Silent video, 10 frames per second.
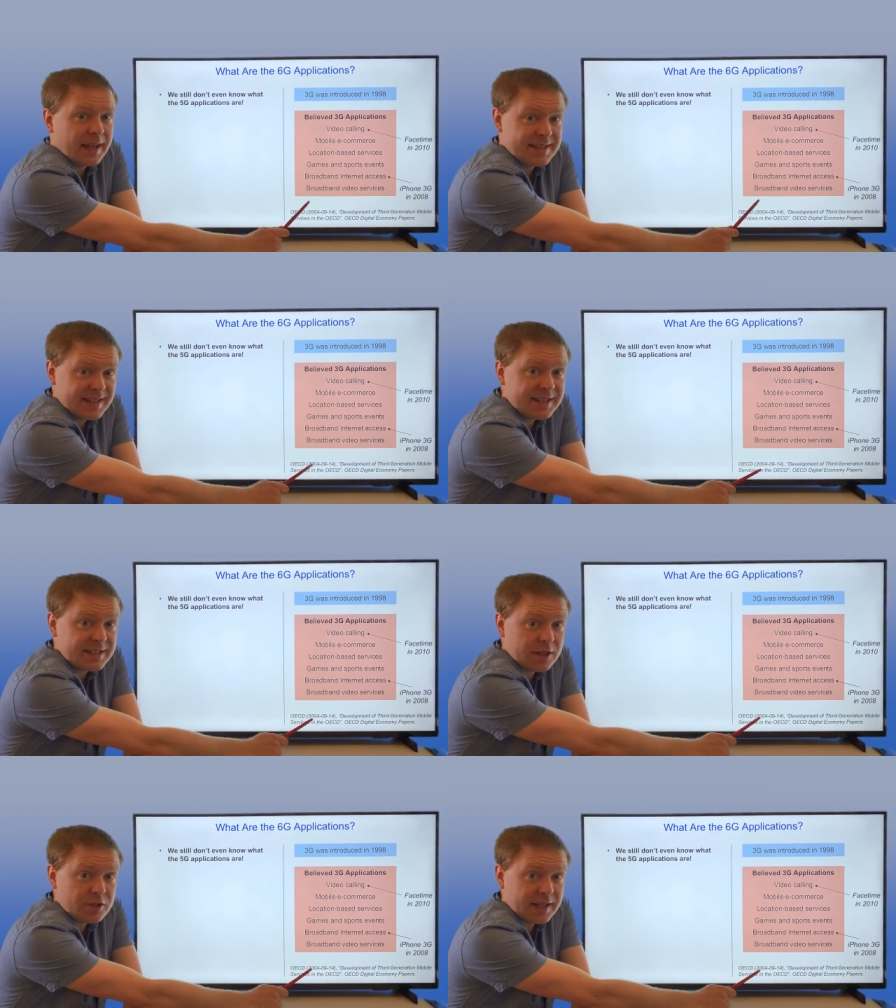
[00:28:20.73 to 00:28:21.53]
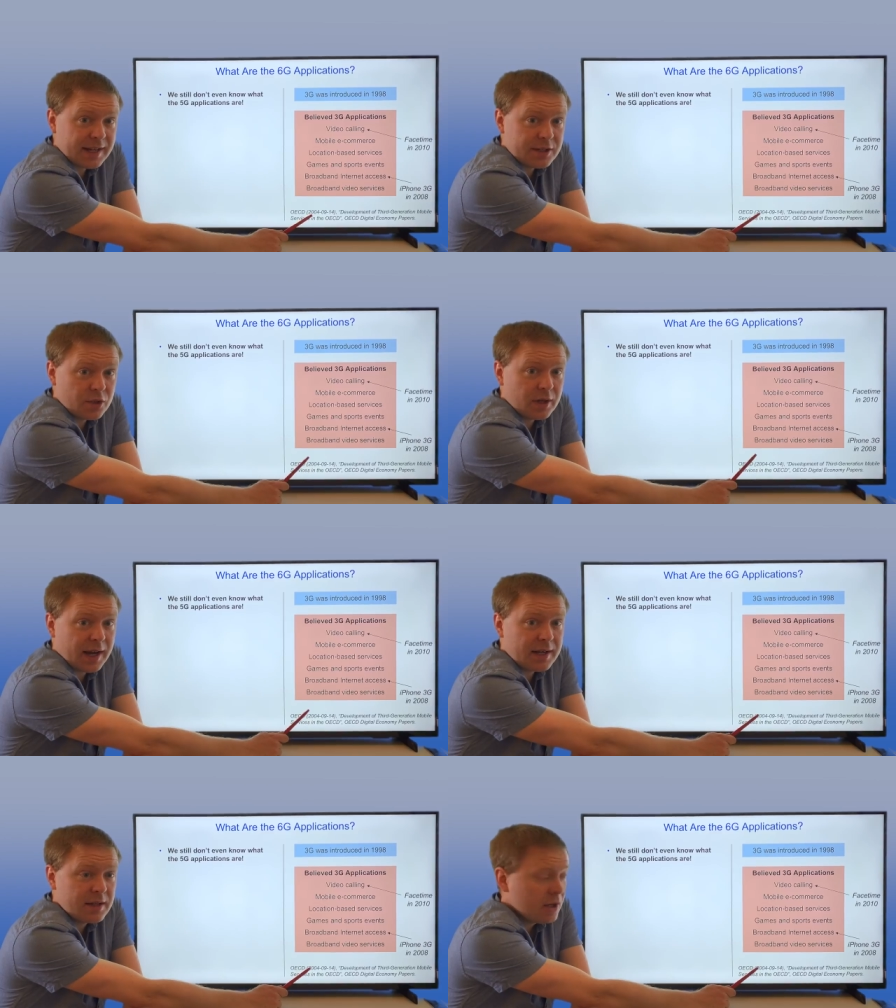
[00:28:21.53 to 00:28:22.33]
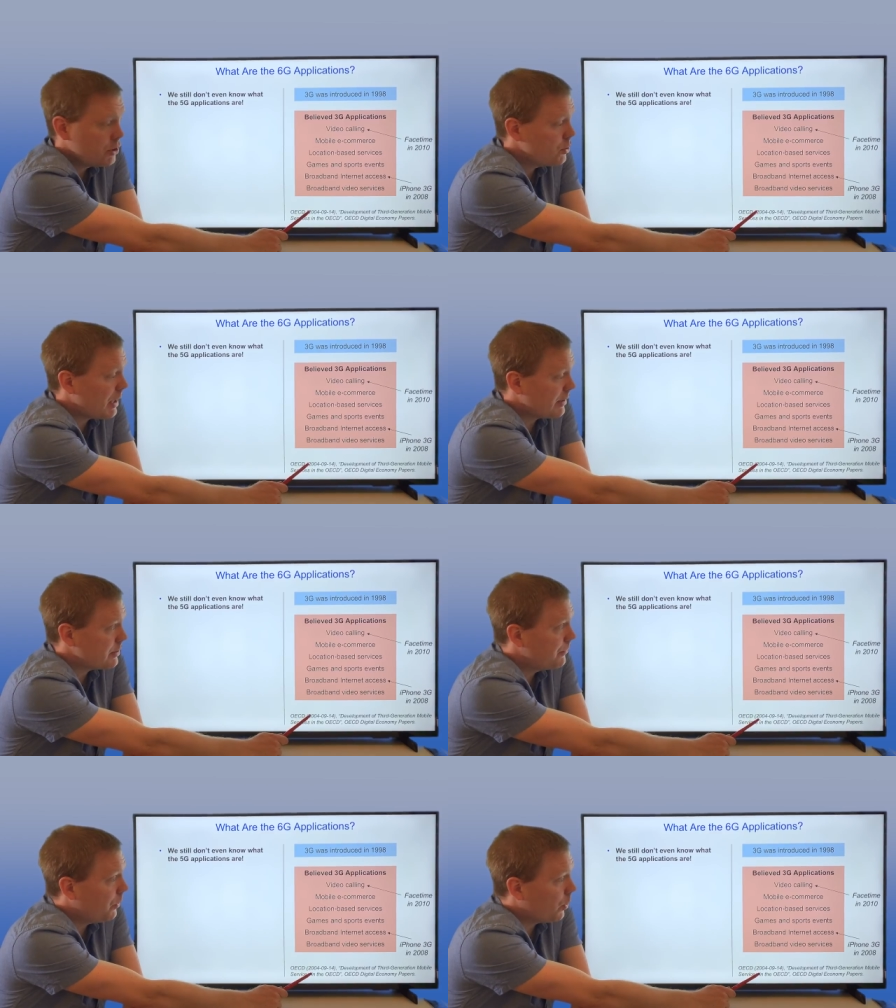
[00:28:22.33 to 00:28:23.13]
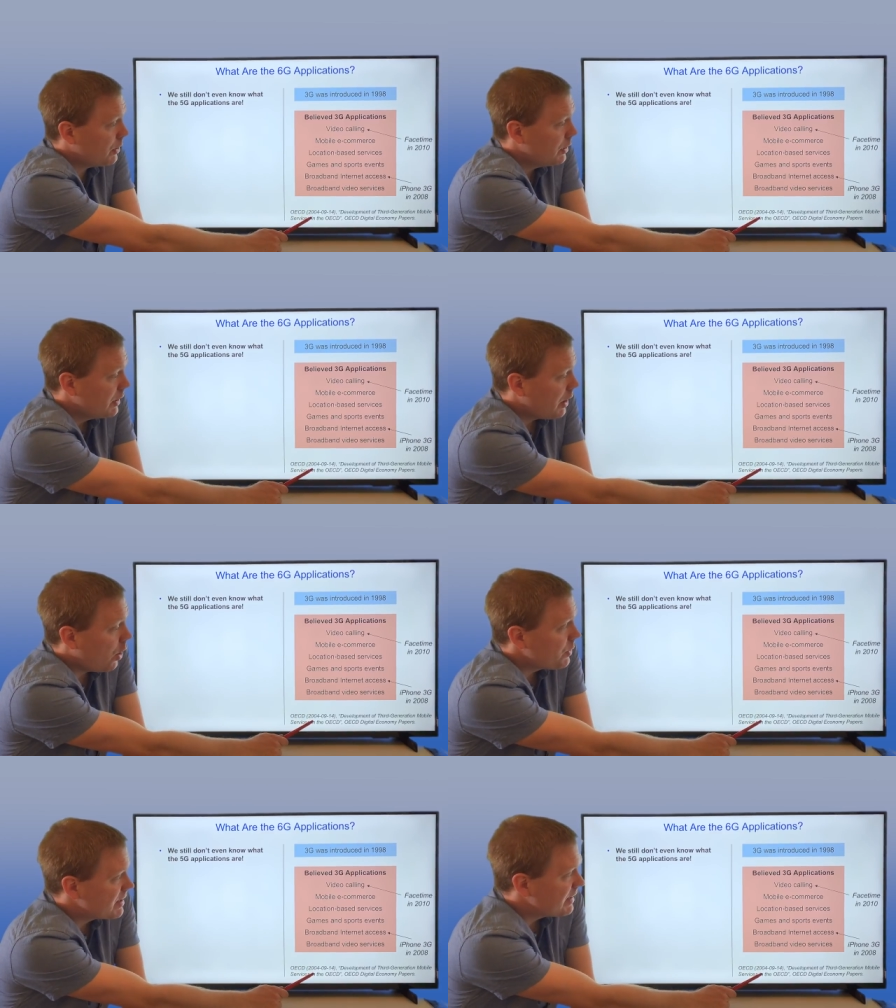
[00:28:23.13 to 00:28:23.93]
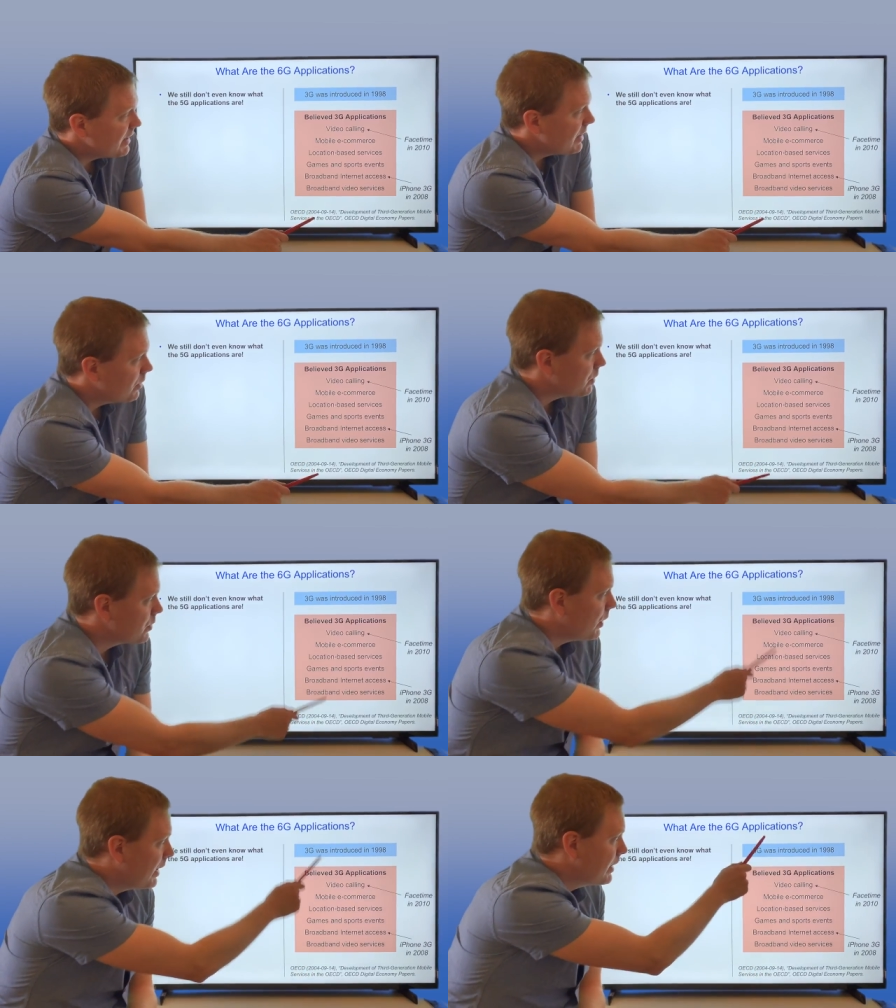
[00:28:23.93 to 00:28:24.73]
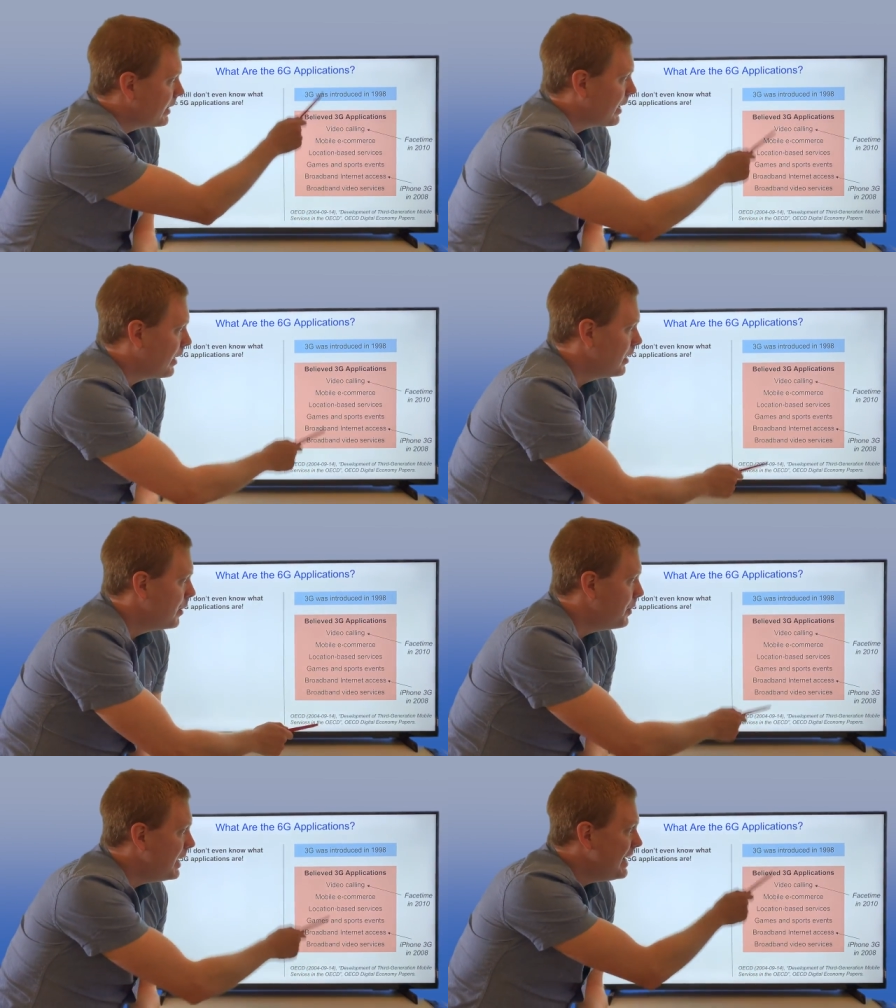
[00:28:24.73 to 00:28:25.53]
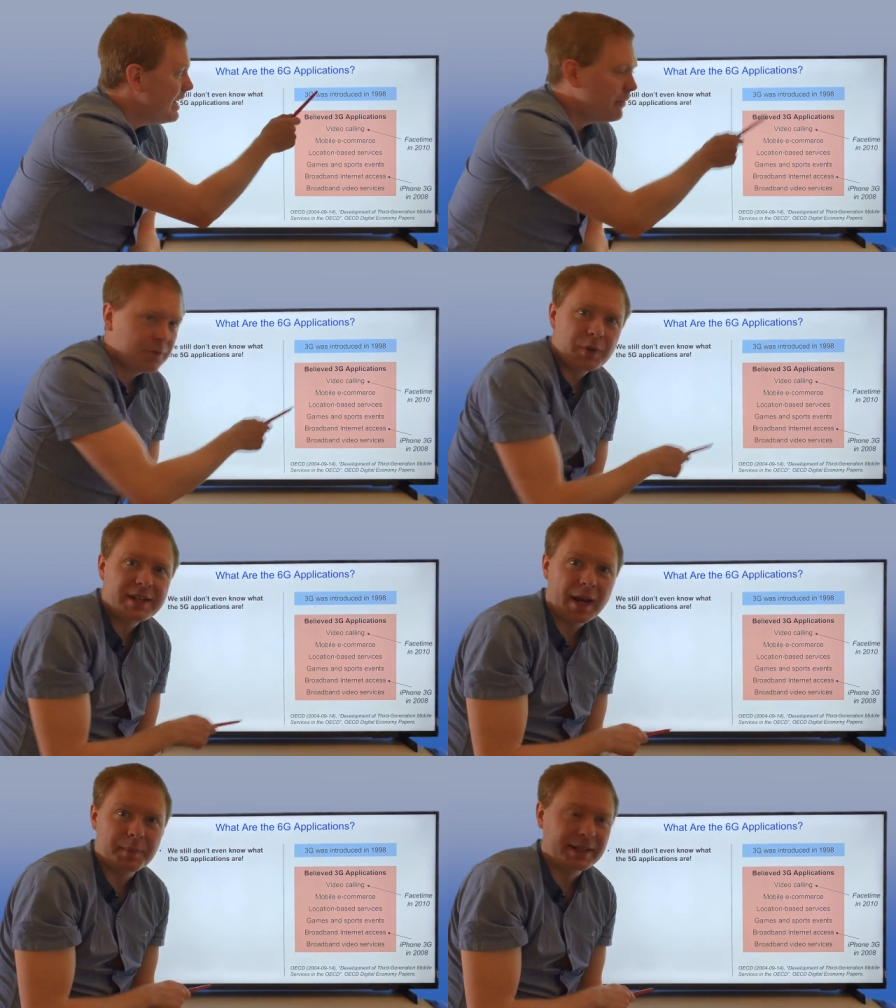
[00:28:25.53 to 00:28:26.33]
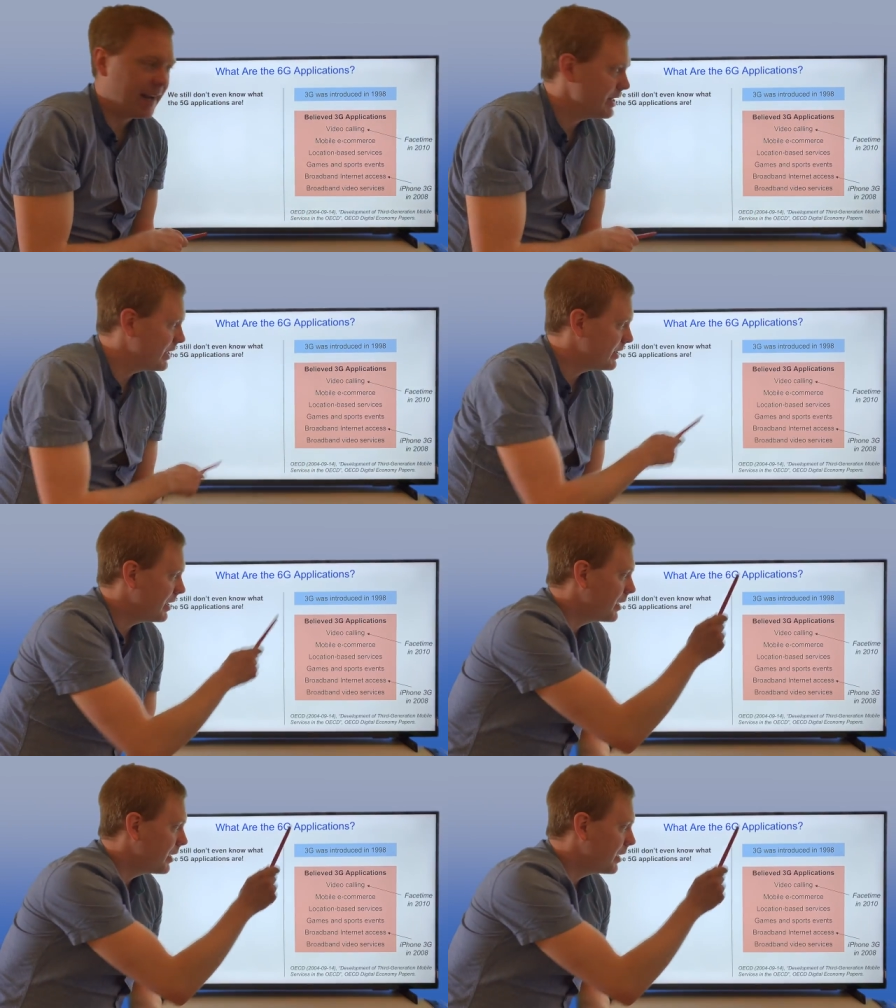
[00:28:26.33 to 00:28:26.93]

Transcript: And 6 years later, in 2004, OECD was writing their believed 3G applications.